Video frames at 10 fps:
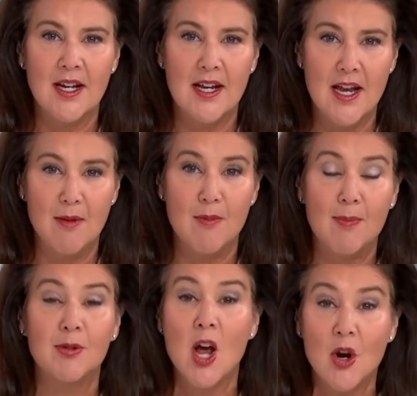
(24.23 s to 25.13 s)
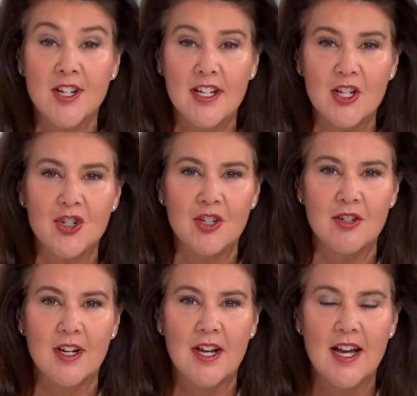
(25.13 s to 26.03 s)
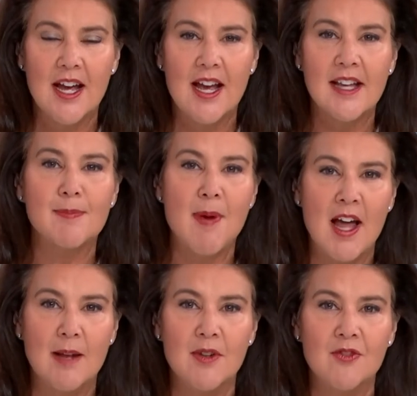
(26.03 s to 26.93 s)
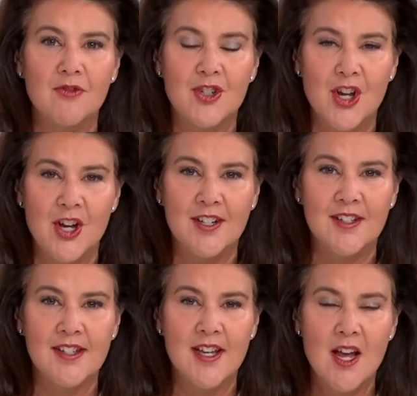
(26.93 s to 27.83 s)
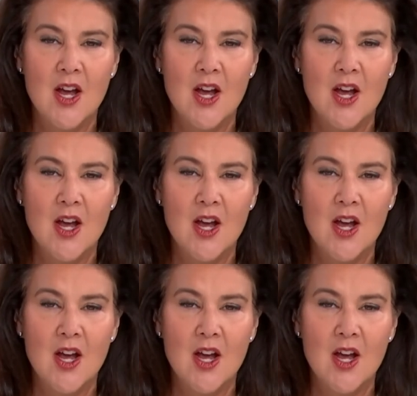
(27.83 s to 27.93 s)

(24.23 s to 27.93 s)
a priority issue as Parliament returns.